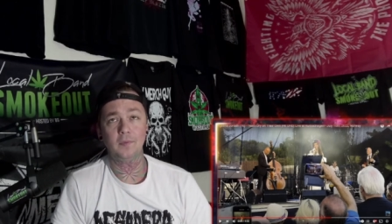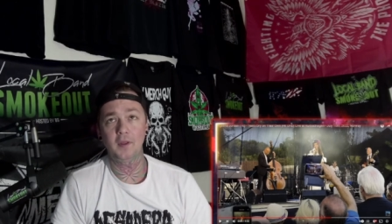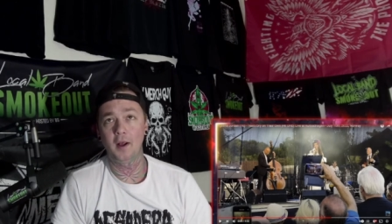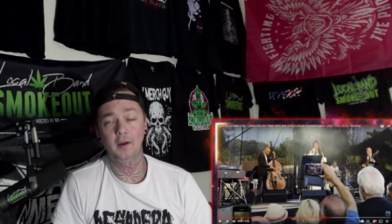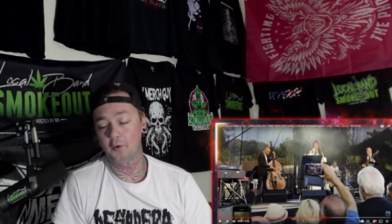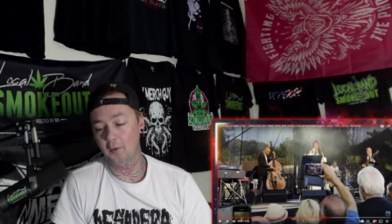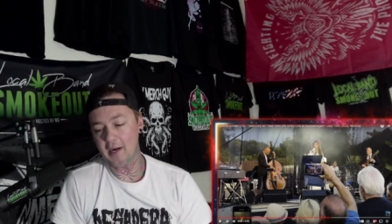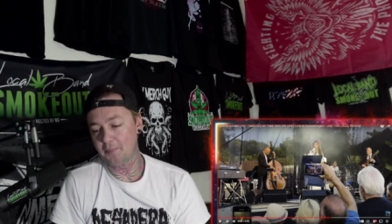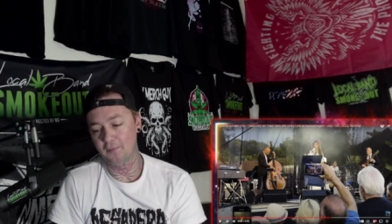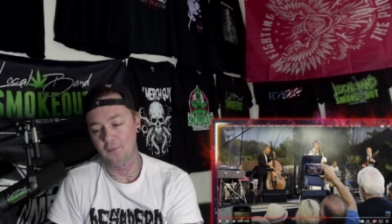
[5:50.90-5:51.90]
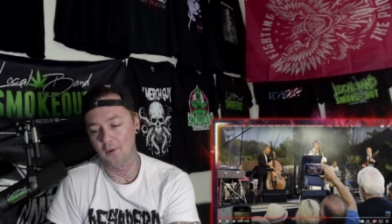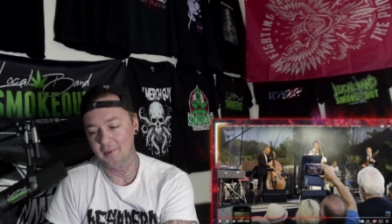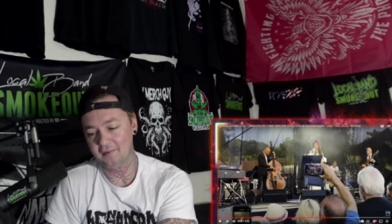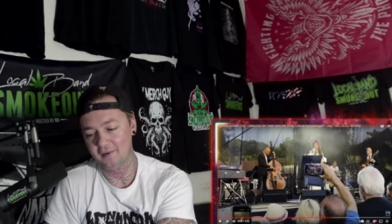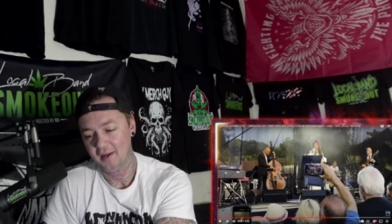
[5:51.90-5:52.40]
Uh, great
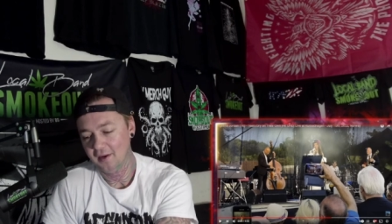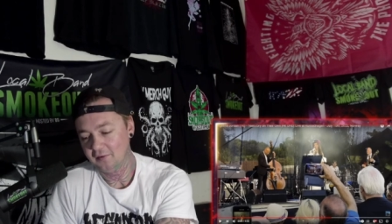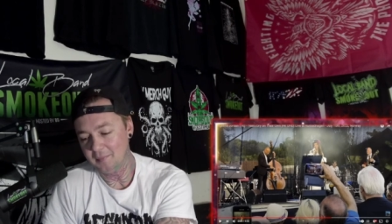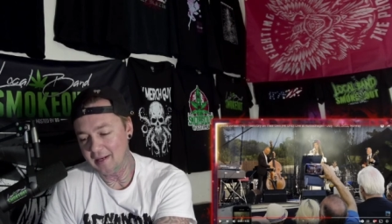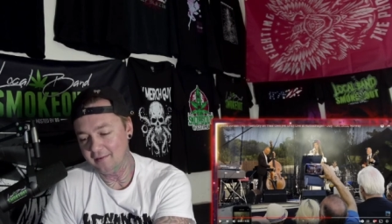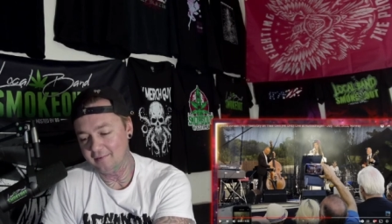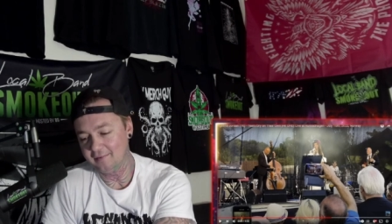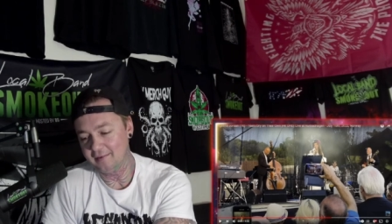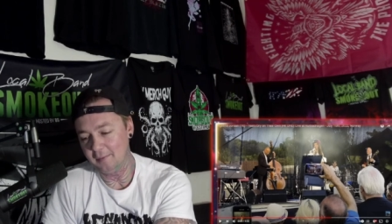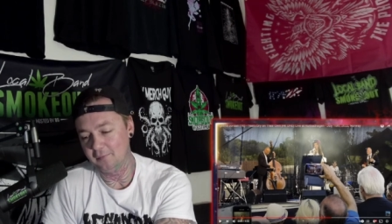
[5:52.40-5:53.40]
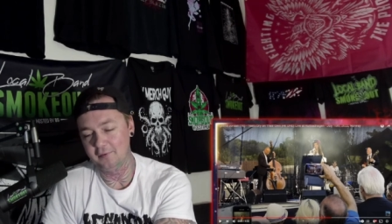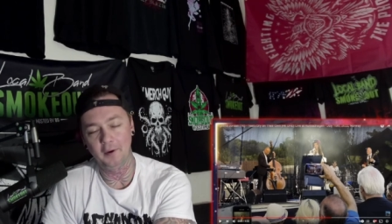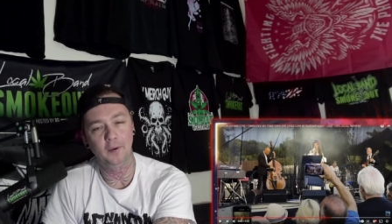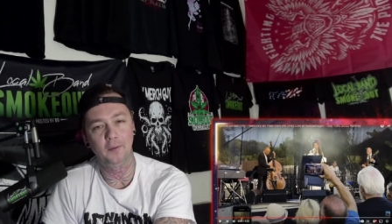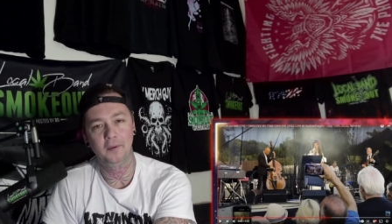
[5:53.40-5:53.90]
performance. She made it just seem
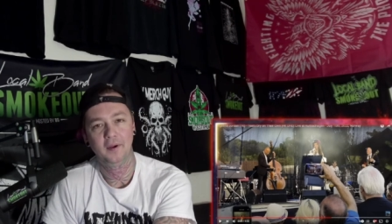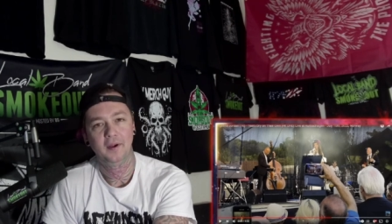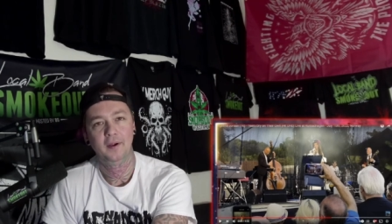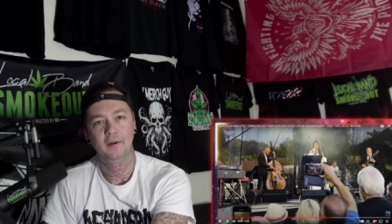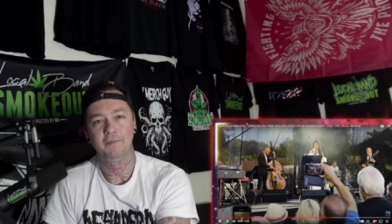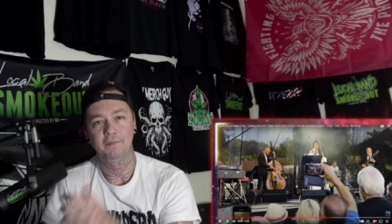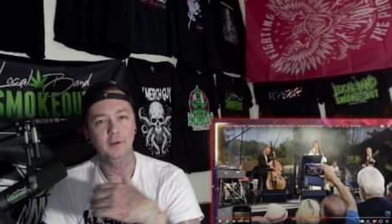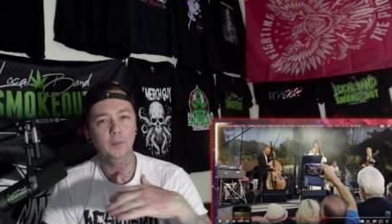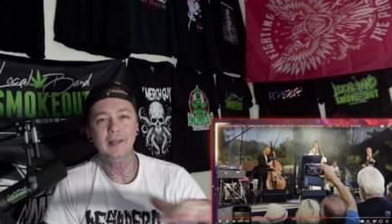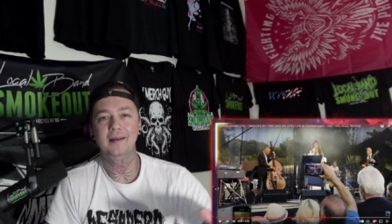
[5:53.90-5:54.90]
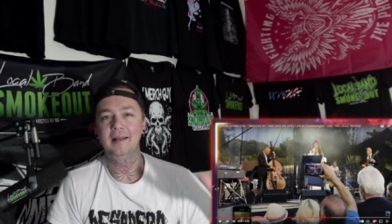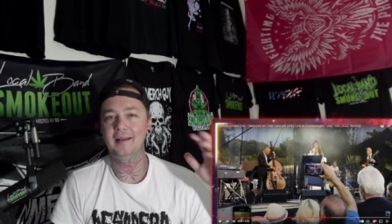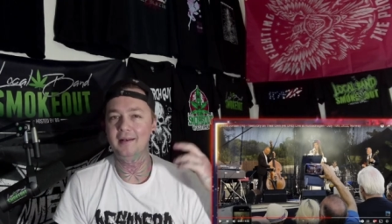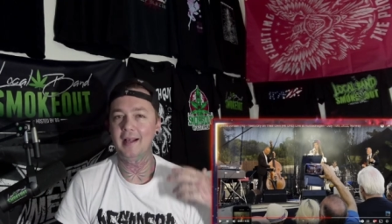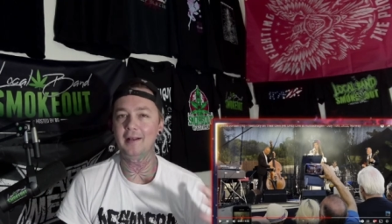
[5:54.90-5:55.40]
so fluent
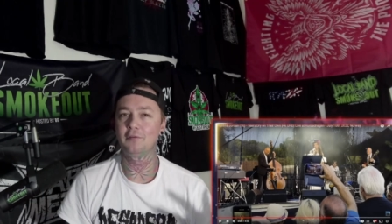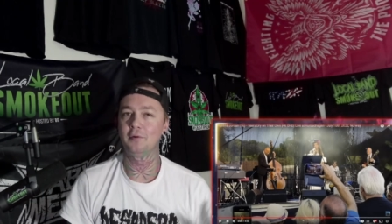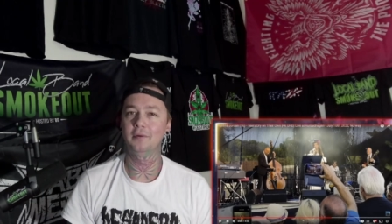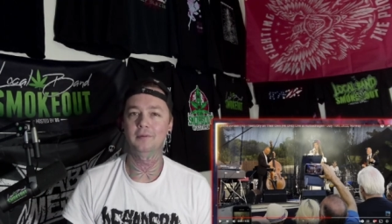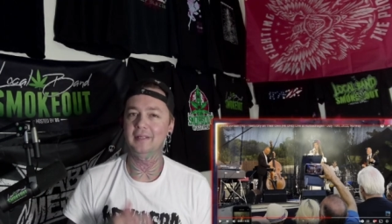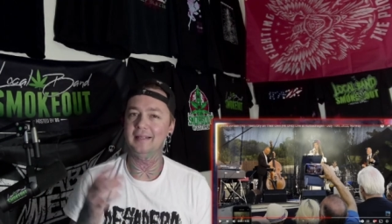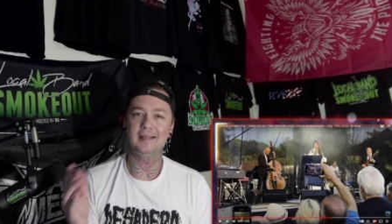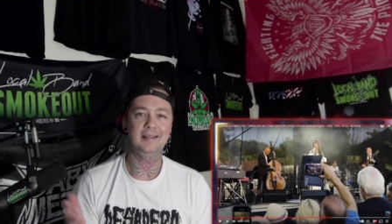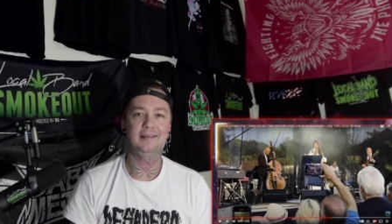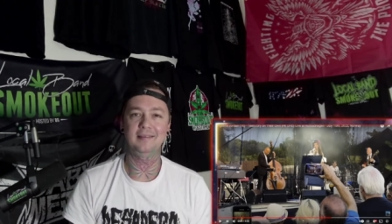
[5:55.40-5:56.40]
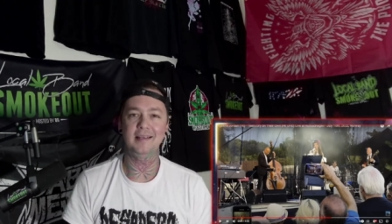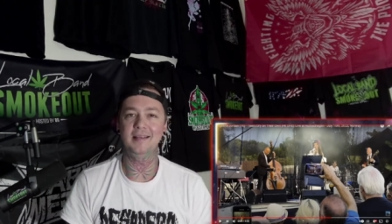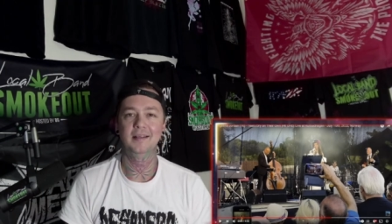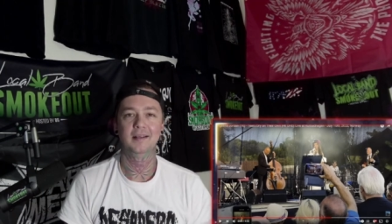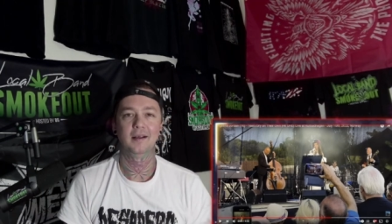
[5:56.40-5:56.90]
and natural and
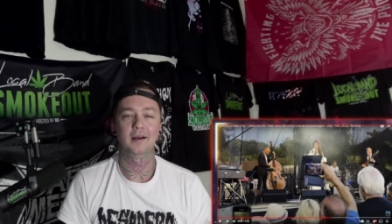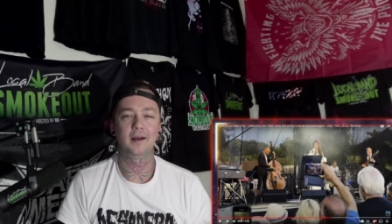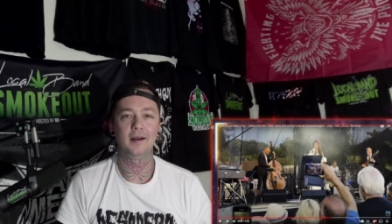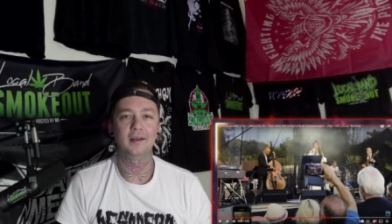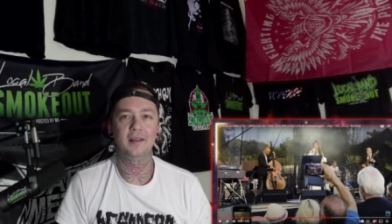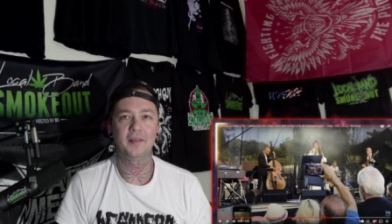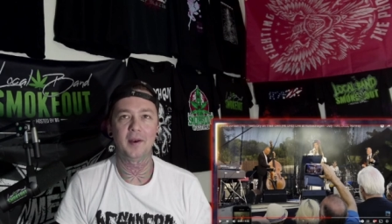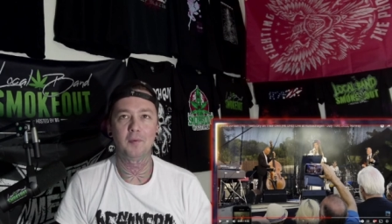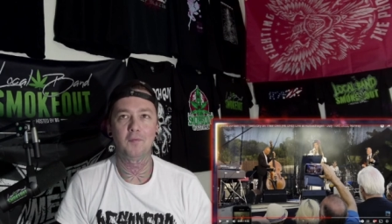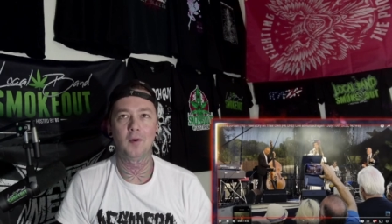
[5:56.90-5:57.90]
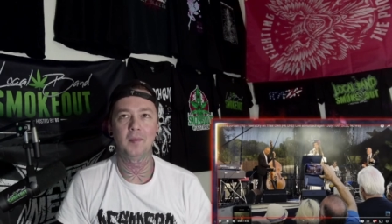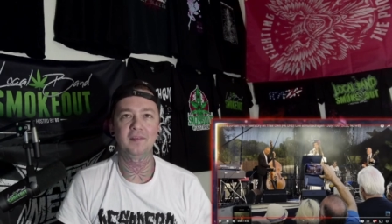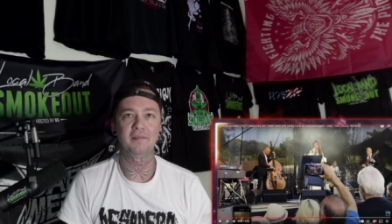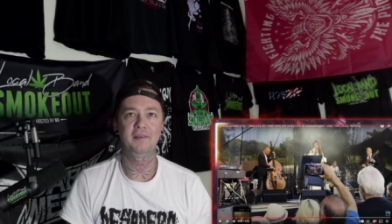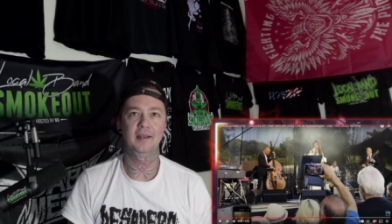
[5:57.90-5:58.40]
easy uh, in that
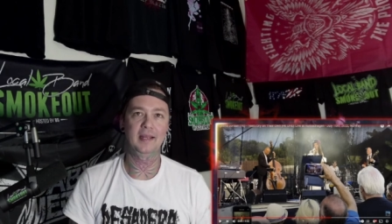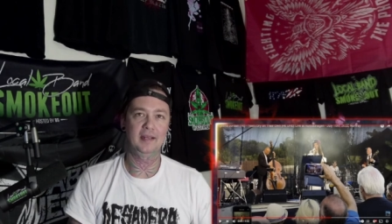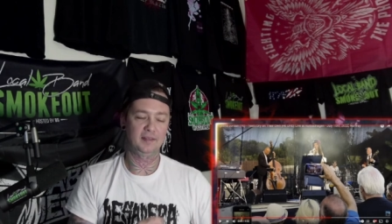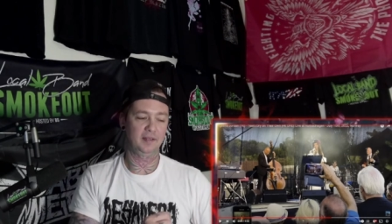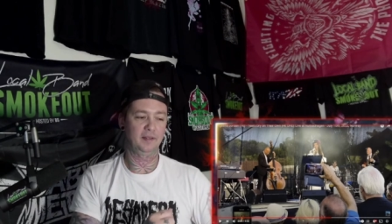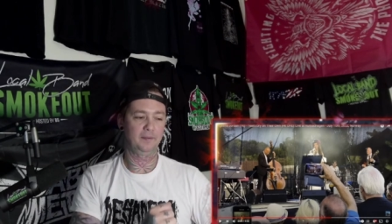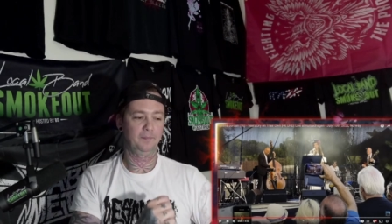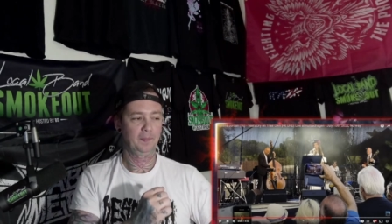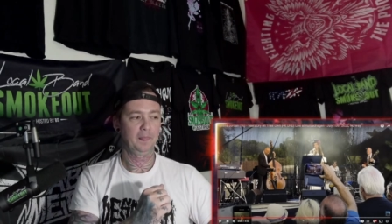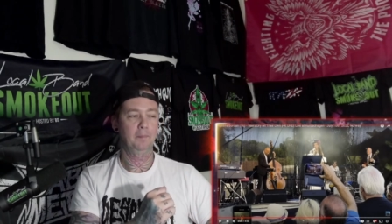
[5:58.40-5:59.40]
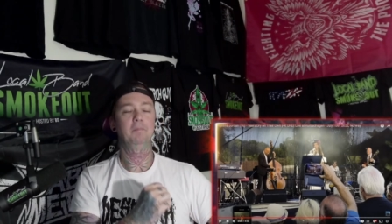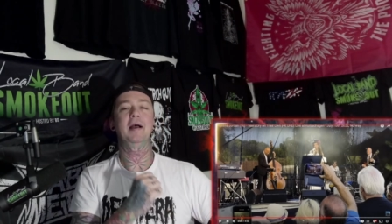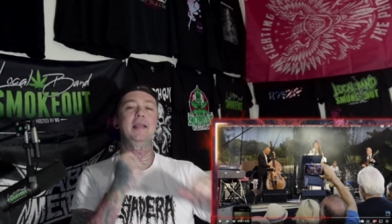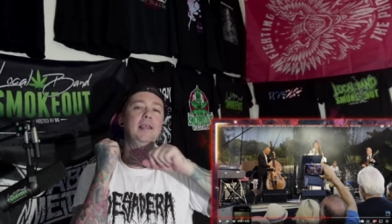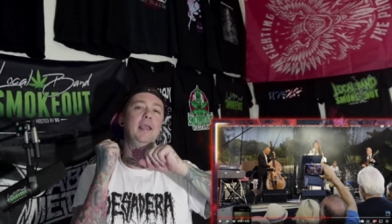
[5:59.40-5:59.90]
performance. I feel like the
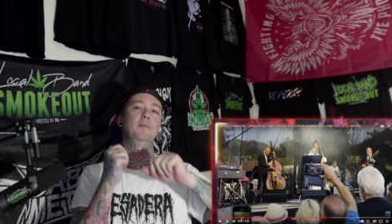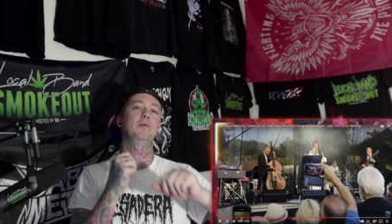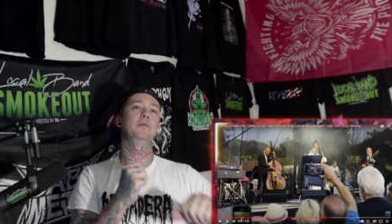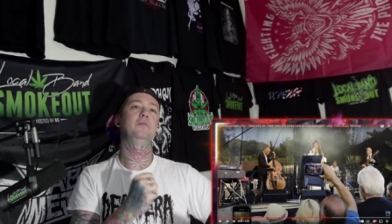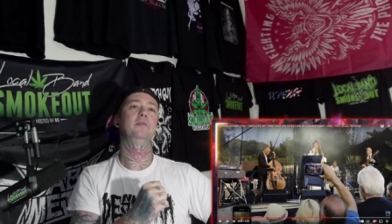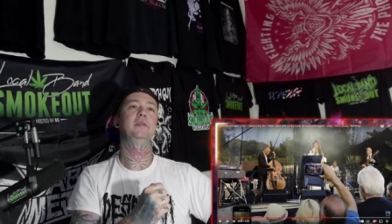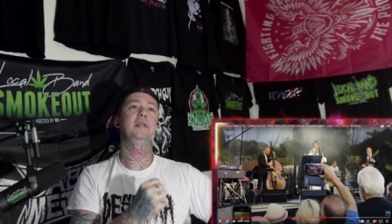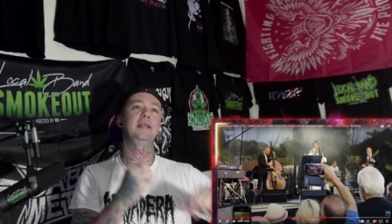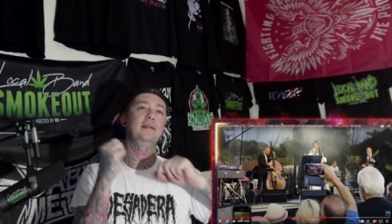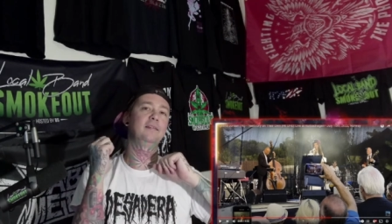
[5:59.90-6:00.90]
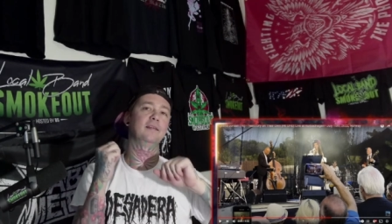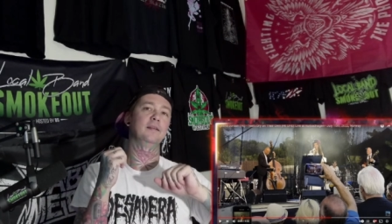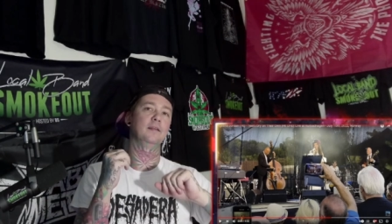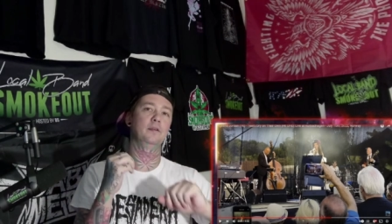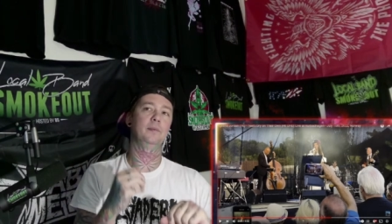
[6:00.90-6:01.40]
mic cable needs
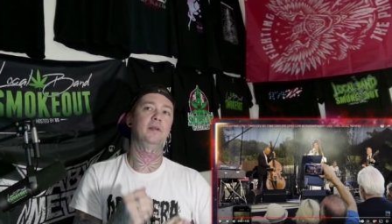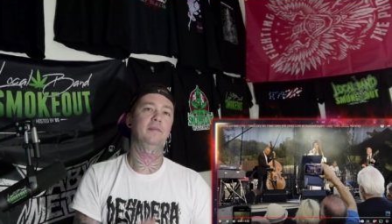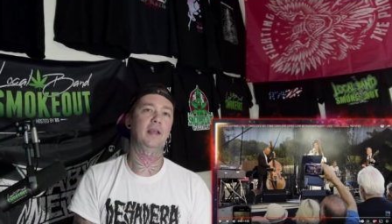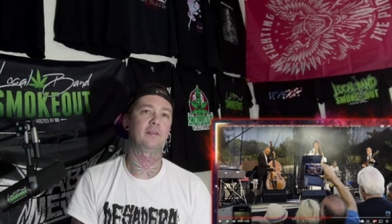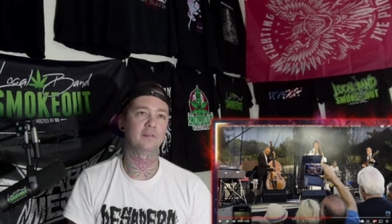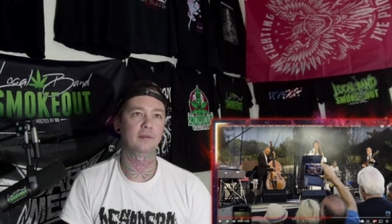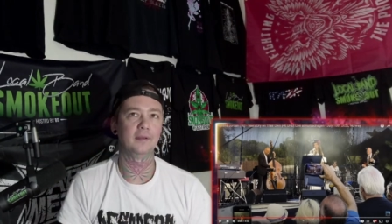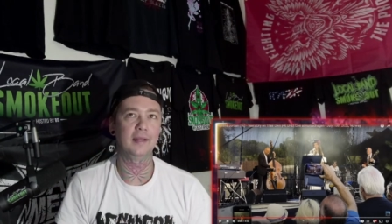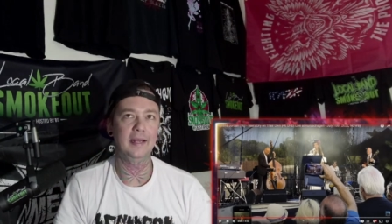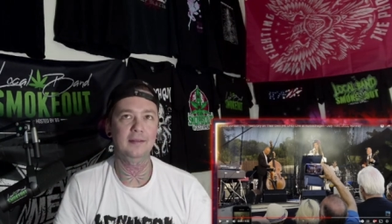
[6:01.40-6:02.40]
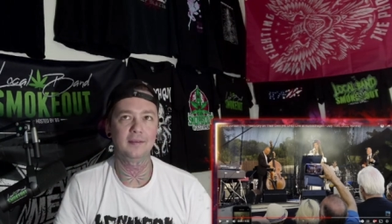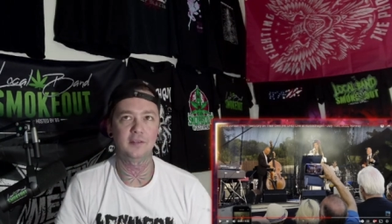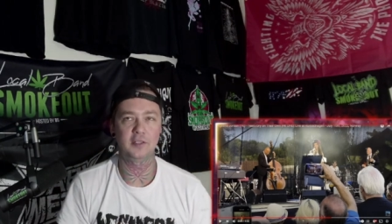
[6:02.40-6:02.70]
a little bit of extra length because